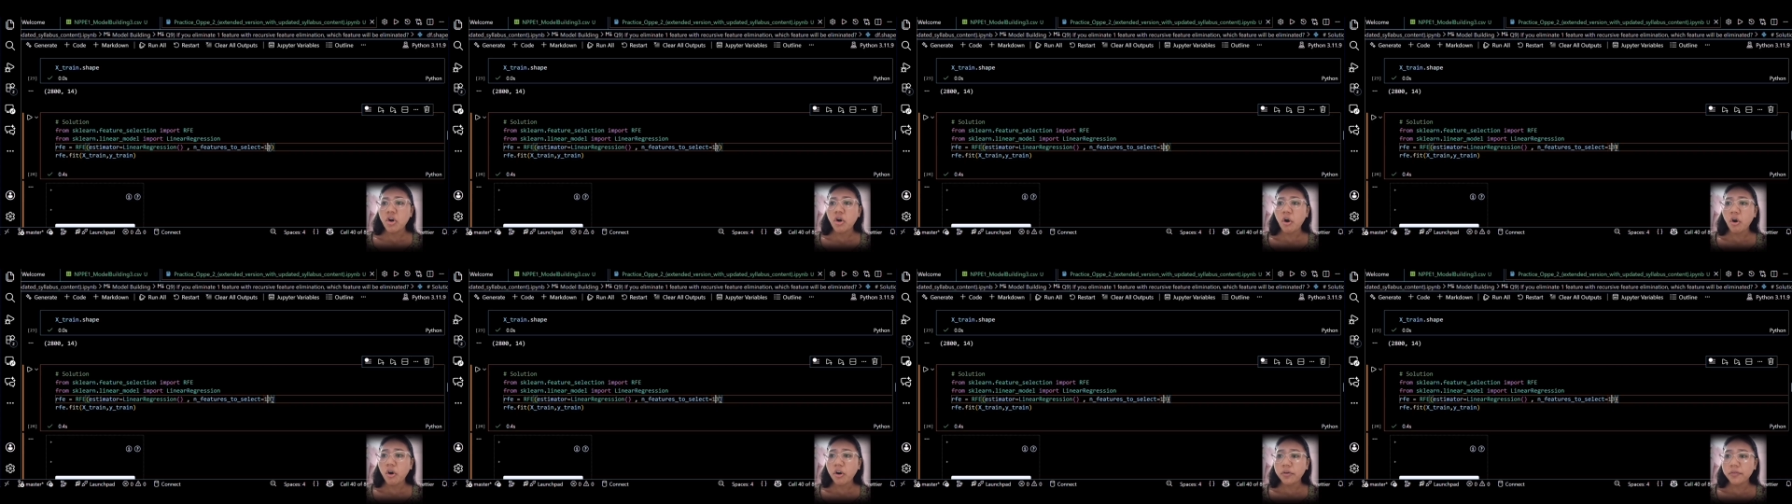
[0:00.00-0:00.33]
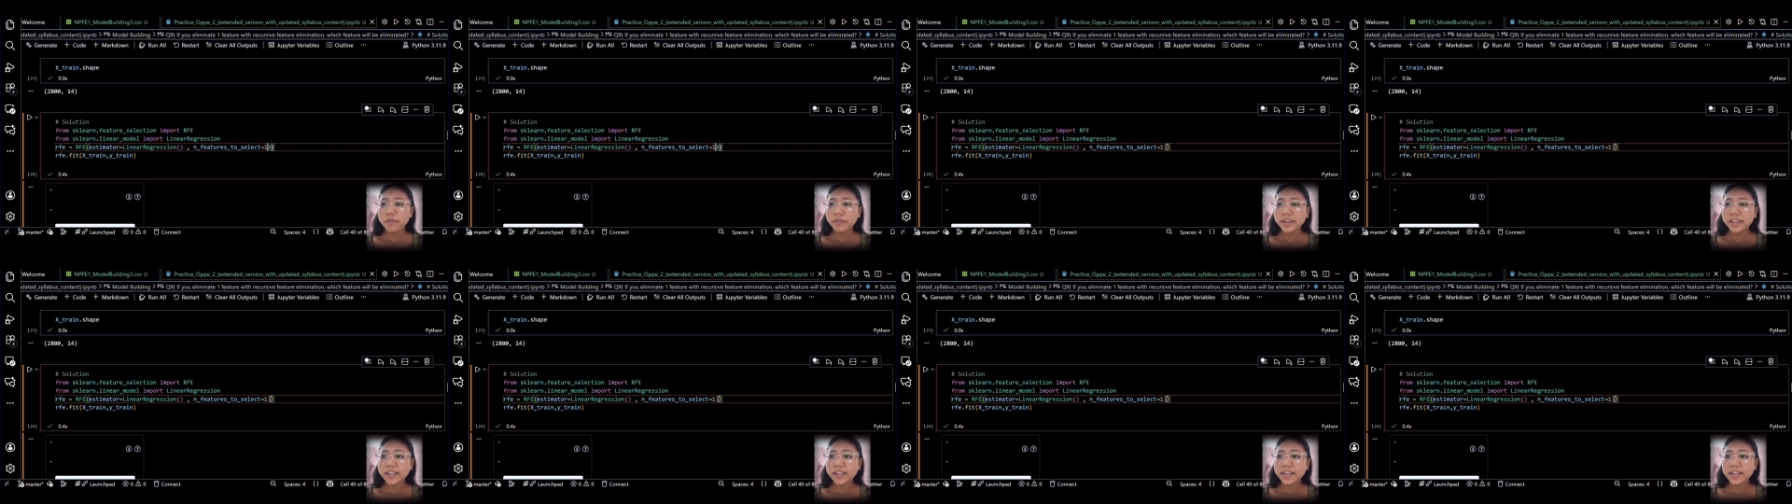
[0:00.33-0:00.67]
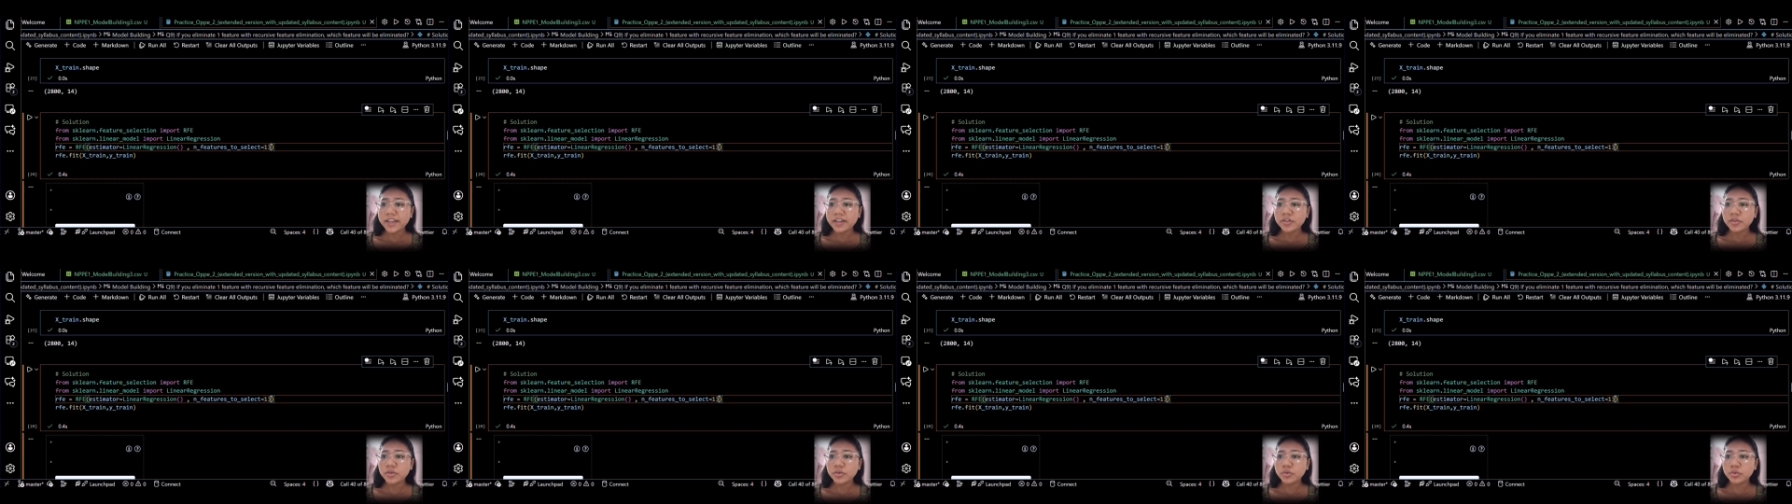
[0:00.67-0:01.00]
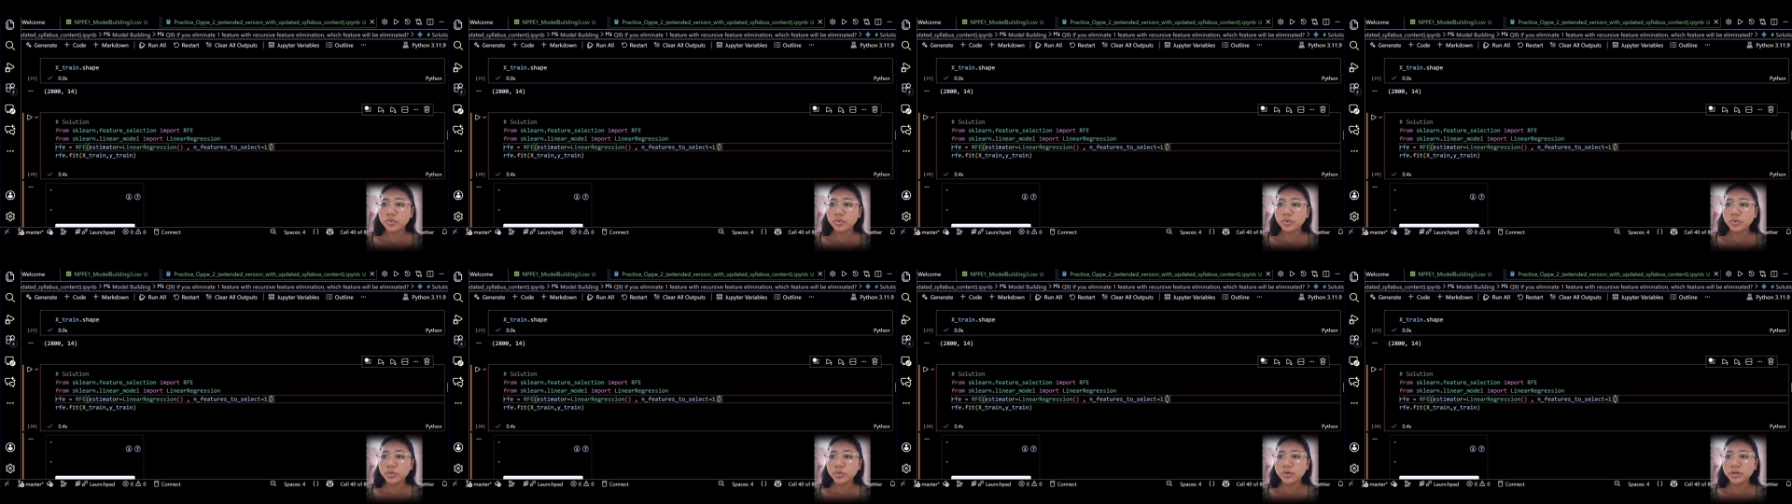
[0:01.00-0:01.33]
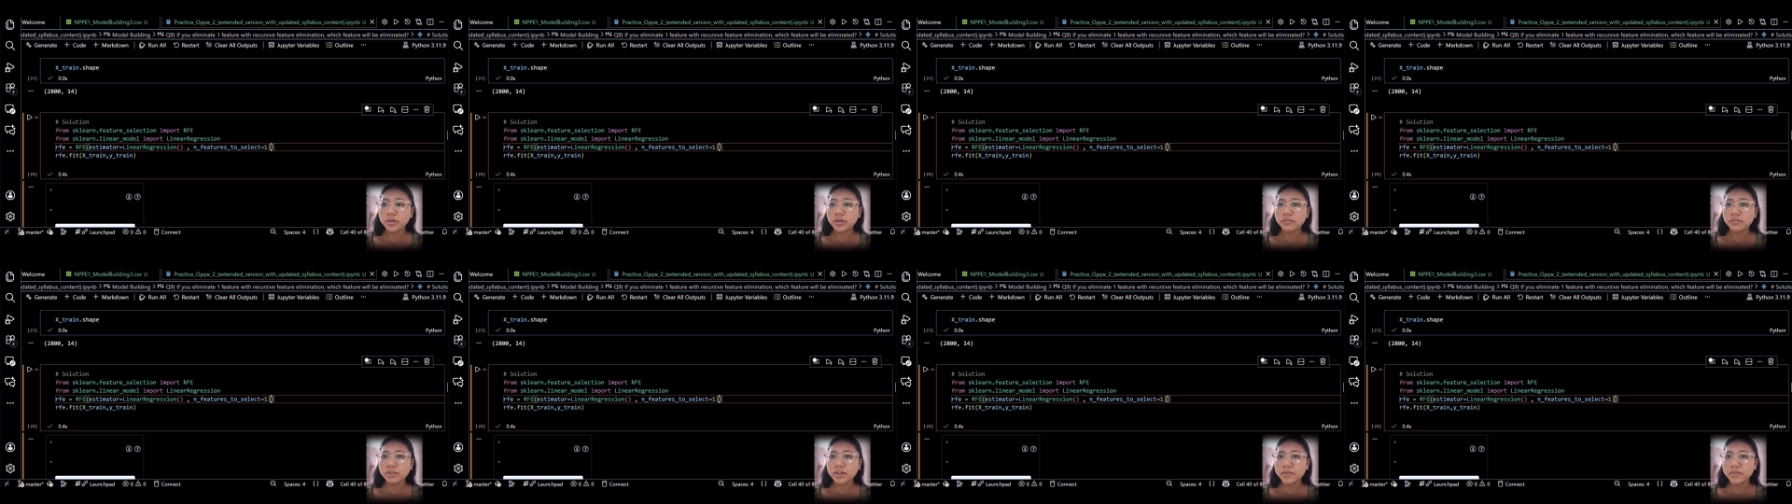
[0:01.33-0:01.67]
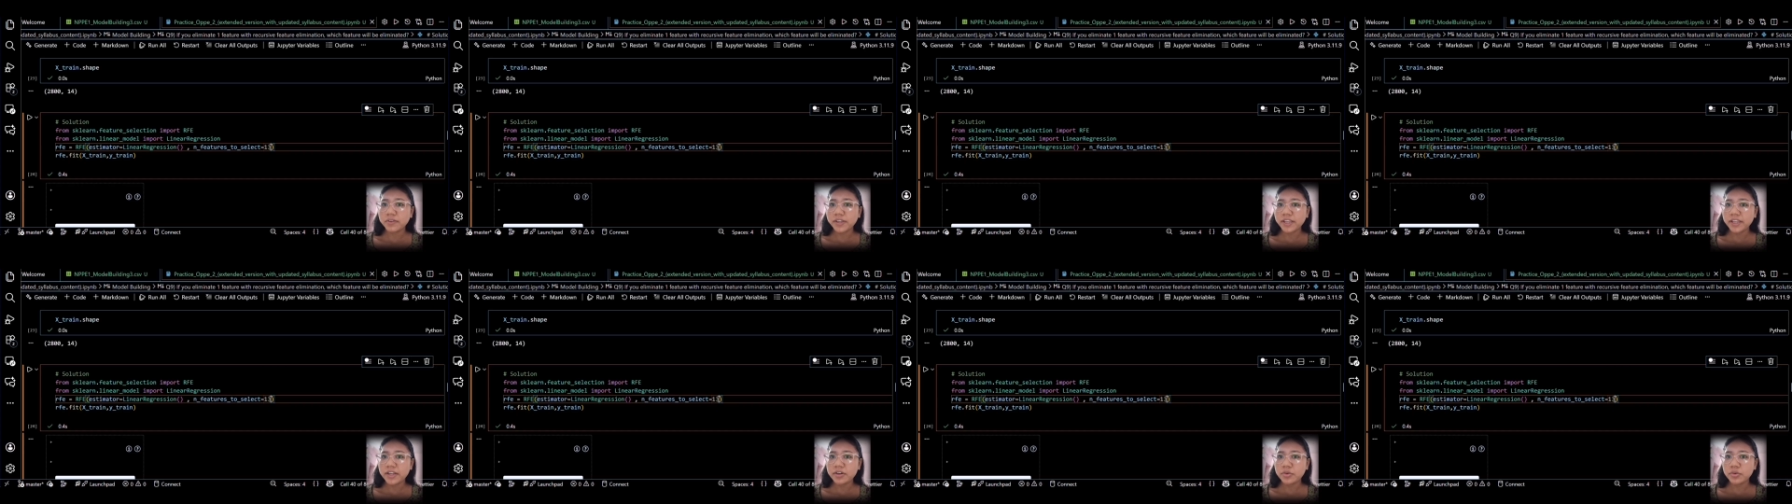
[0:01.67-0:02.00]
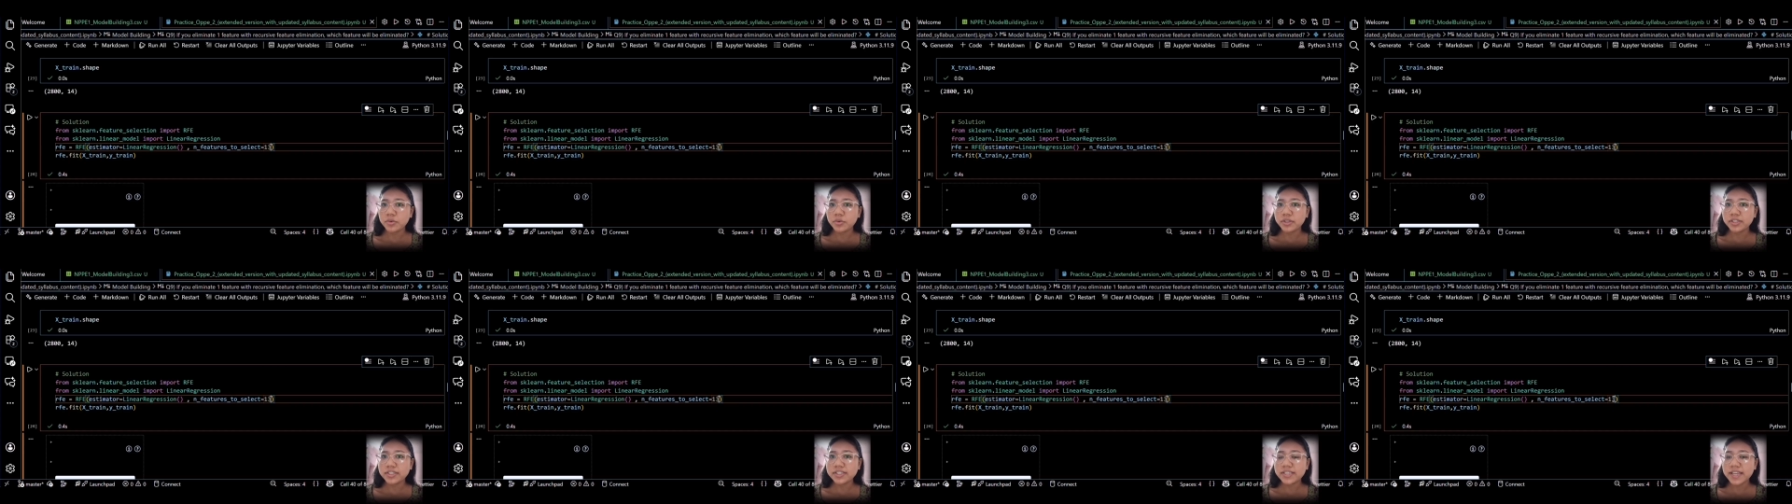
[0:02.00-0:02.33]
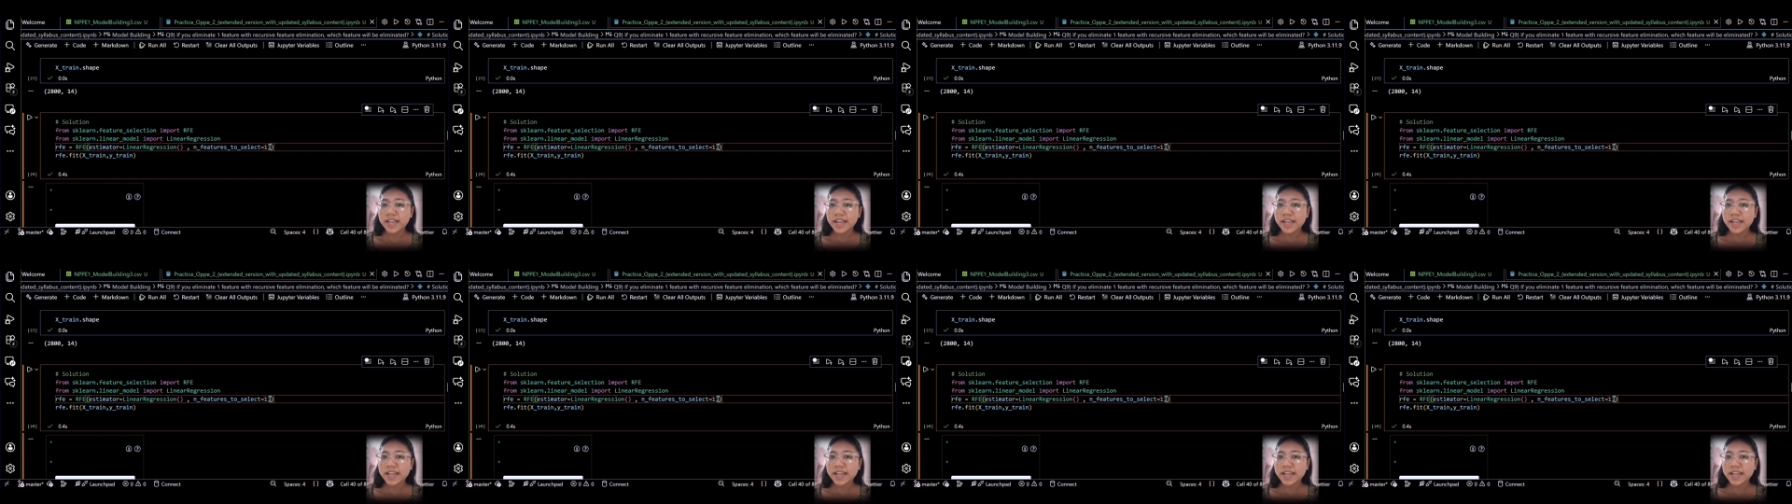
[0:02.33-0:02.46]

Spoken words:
Or we can do what we can do is